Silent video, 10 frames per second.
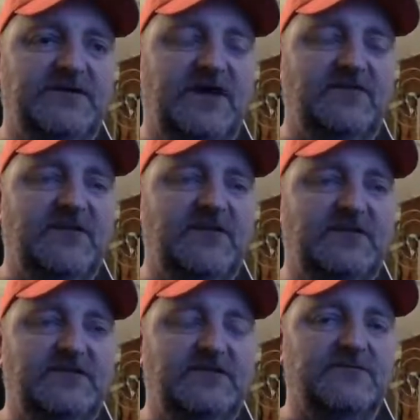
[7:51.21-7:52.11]
I don't think
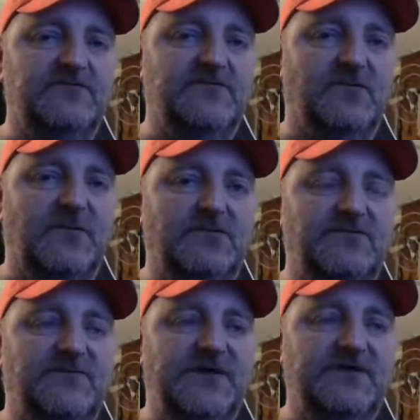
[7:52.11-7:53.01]
the roads
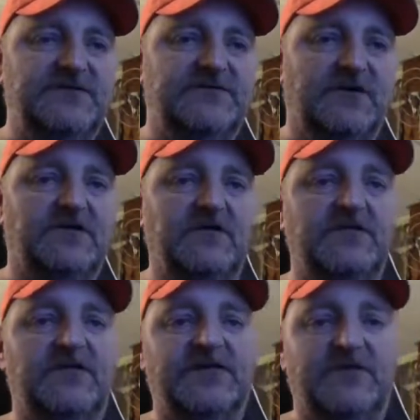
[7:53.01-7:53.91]
finally started to
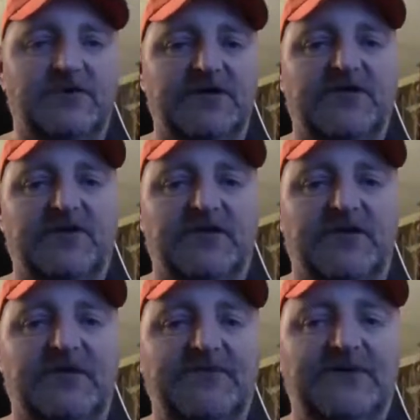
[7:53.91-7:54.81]
look like they were going to clear
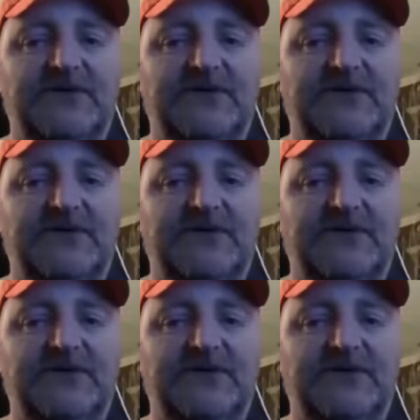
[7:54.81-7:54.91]
up